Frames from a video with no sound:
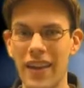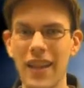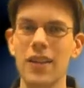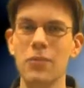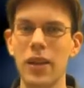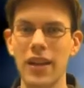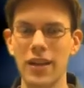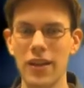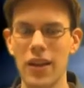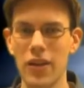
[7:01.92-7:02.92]
and a hidden blade
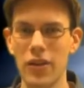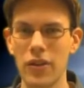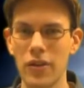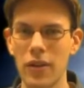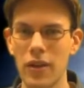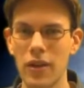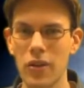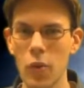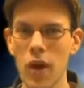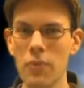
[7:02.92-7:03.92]
in the other,
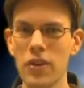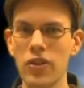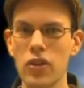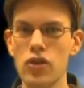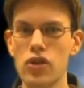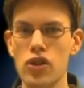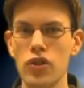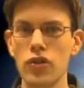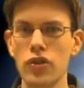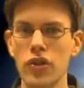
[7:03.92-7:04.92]
the weapons you
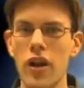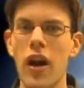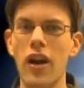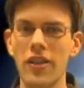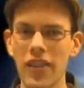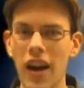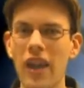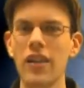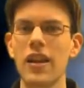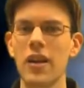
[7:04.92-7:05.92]
choose are
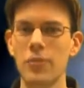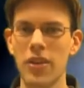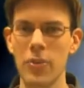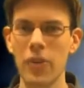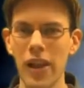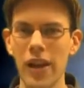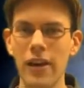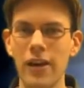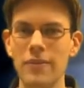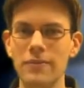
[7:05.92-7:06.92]
entirely up to the
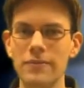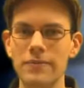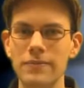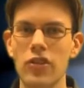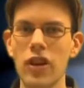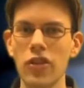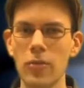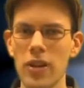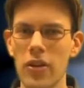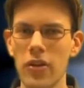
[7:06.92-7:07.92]
player. It should also
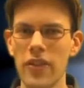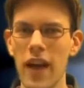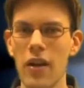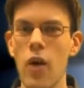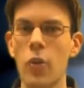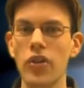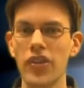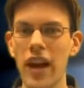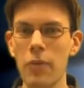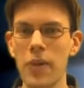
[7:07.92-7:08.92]
be noted that while
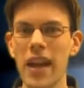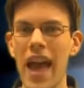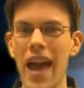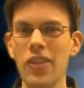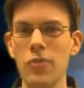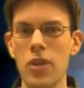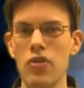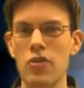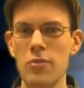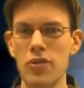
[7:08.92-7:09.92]
scalping has been
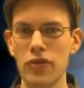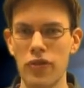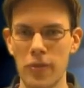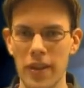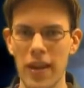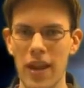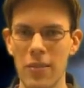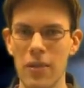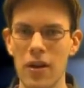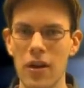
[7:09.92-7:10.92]
removed from the
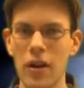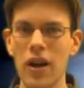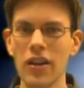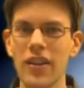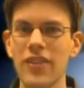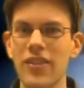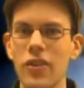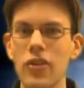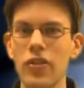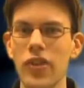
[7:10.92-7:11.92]
game, Connor can
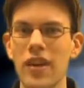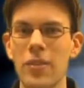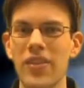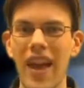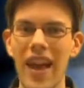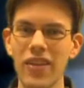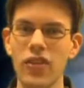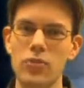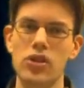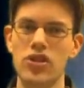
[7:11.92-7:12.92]
still use enemies as
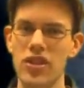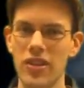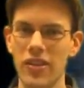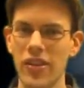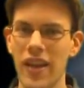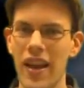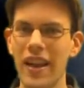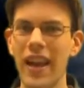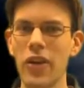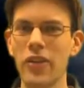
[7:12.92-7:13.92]
human shields
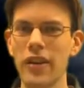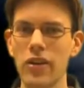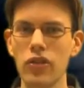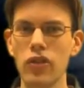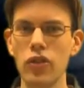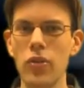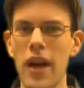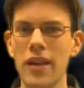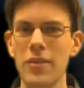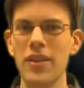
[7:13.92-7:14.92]
and counter-kill 2
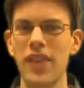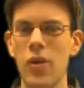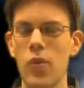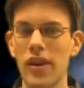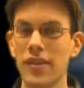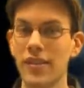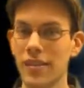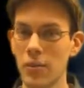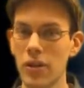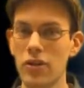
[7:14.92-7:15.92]
enemies at once,
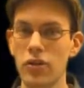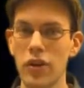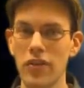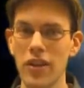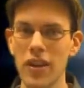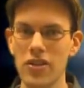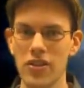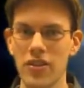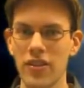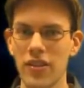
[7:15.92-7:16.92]
similar to
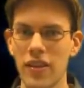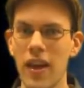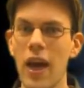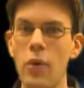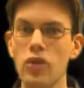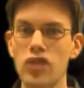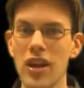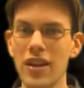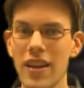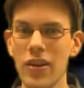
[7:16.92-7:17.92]
Revelations. And while
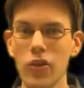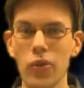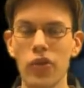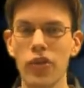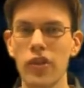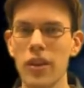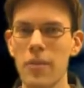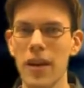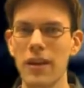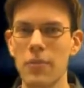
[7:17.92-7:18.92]
chain kills will certainly
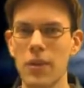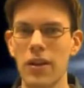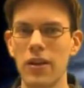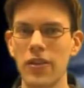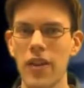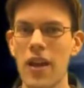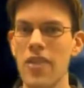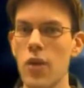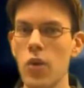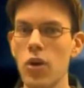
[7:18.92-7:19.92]
make an appearance,
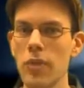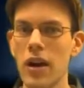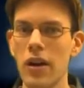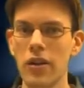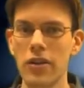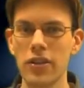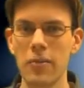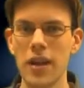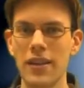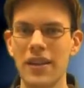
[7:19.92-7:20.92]
they will be harder to
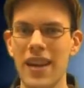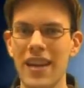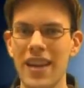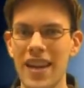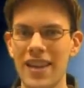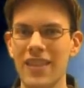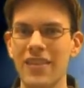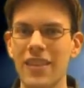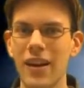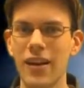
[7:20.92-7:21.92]
maintain in
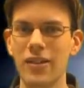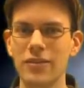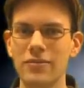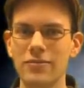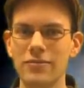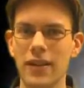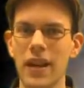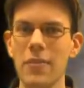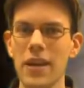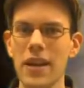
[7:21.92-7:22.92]
this title.
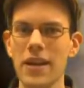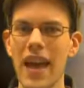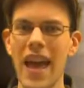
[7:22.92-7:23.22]
Coming in